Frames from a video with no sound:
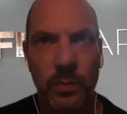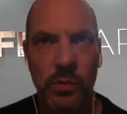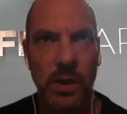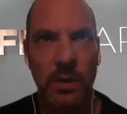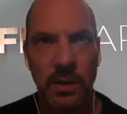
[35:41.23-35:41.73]

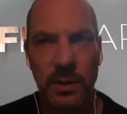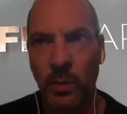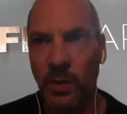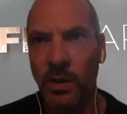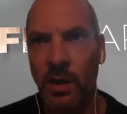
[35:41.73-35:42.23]
This
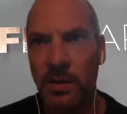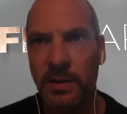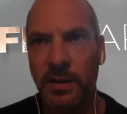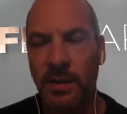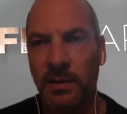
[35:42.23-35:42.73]
will last.
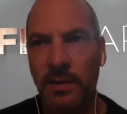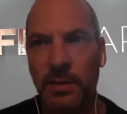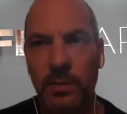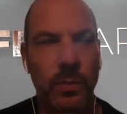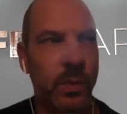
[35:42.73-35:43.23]
This
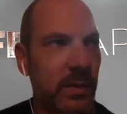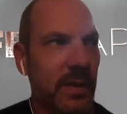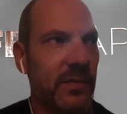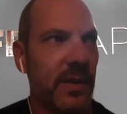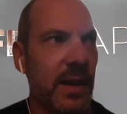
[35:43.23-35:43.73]
will
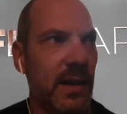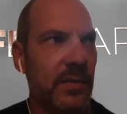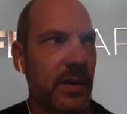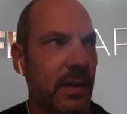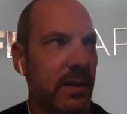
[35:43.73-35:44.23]
definitely have
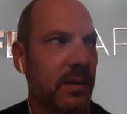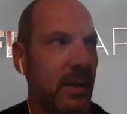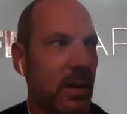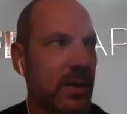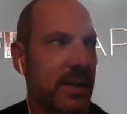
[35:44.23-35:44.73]
a
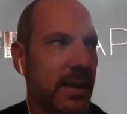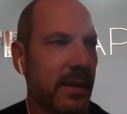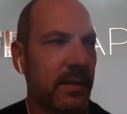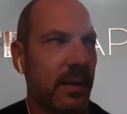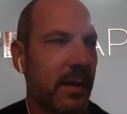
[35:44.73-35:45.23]
lasting
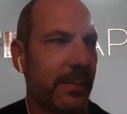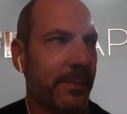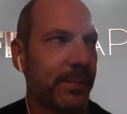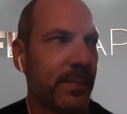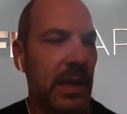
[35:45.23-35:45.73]

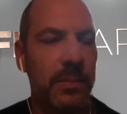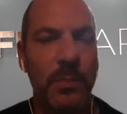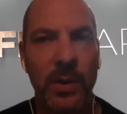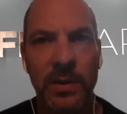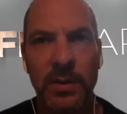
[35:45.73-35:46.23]

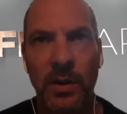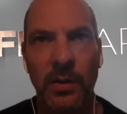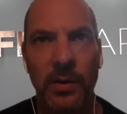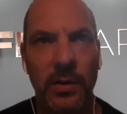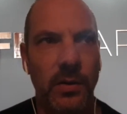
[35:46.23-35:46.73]
imprint
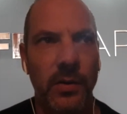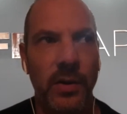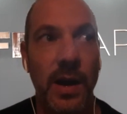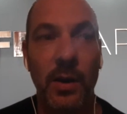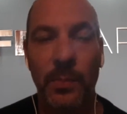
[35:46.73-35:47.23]
on
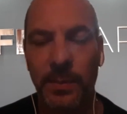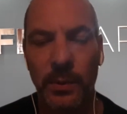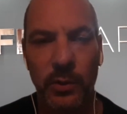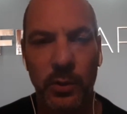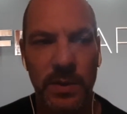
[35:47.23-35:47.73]
how people
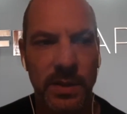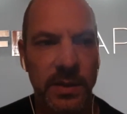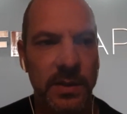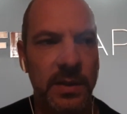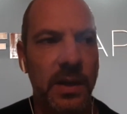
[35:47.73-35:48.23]
do
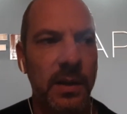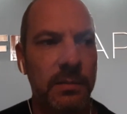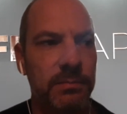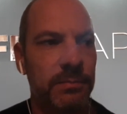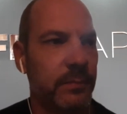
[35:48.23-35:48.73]
business.
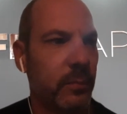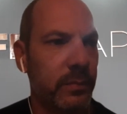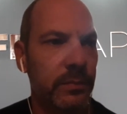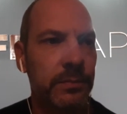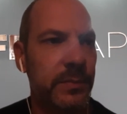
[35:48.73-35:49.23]

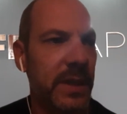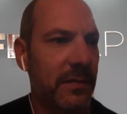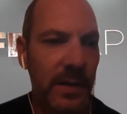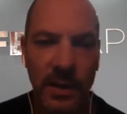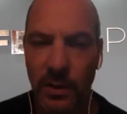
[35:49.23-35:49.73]

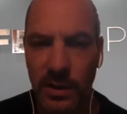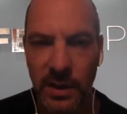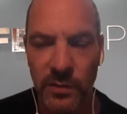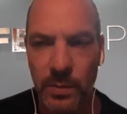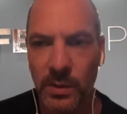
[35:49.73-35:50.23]
Definitely
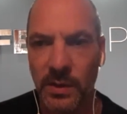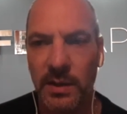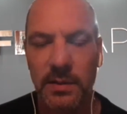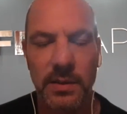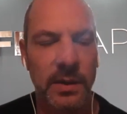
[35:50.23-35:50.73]
conceivable
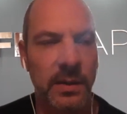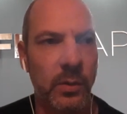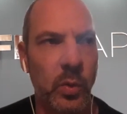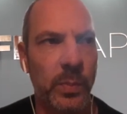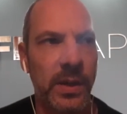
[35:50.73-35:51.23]
that there
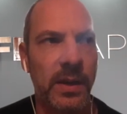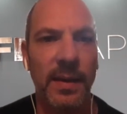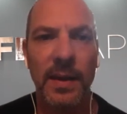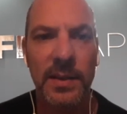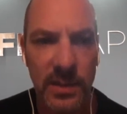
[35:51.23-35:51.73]
will be
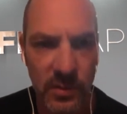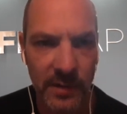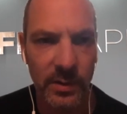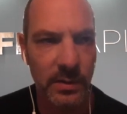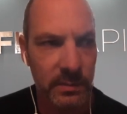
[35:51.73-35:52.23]
less
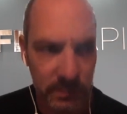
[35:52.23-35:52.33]
travel.